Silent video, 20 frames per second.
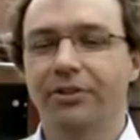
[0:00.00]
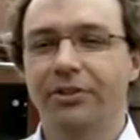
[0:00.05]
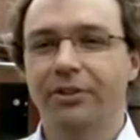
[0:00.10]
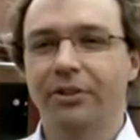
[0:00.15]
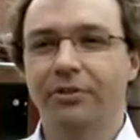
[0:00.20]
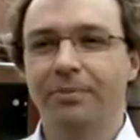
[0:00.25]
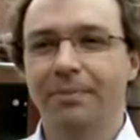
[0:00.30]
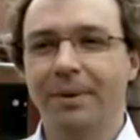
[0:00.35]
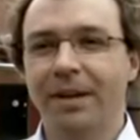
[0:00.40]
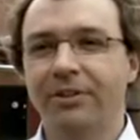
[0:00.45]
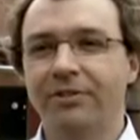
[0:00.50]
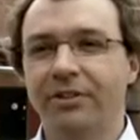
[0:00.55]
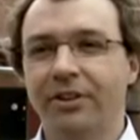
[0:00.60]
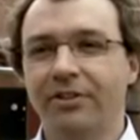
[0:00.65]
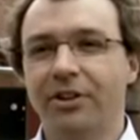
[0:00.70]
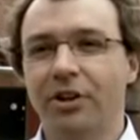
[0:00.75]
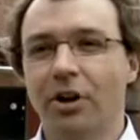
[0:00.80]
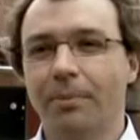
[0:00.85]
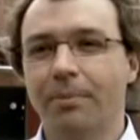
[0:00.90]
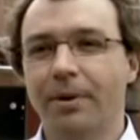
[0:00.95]
This means that
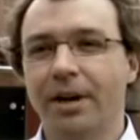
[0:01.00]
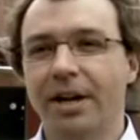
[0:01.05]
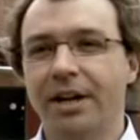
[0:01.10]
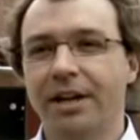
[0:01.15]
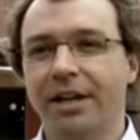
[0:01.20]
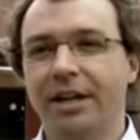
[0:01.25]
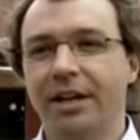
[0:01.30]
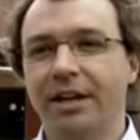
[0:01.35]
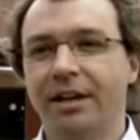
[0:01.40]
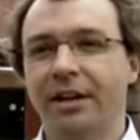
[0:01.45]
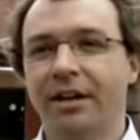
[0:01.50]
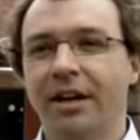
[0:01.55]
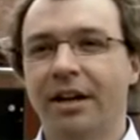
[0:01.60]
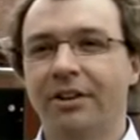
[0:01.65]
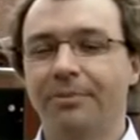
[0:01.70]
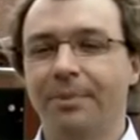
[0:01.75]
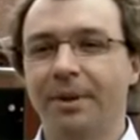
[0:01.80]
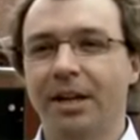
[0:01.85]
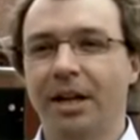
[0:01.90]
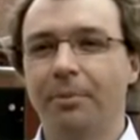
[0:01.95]
the operator here
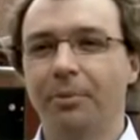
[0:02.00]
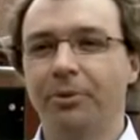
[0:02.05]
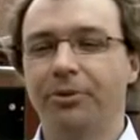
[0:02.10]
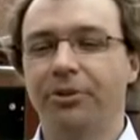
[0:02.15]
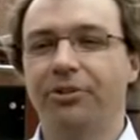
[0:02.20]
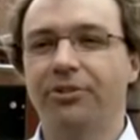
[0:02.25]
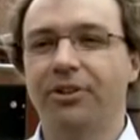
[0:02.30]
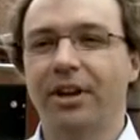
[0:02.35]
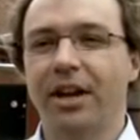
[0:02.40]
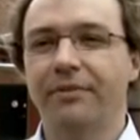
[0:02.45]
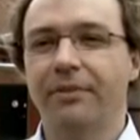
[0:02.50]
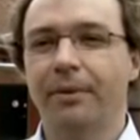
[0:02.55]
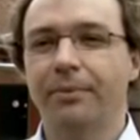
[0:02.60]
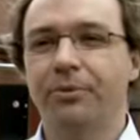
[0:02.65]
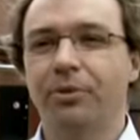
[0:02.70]
has been able to save up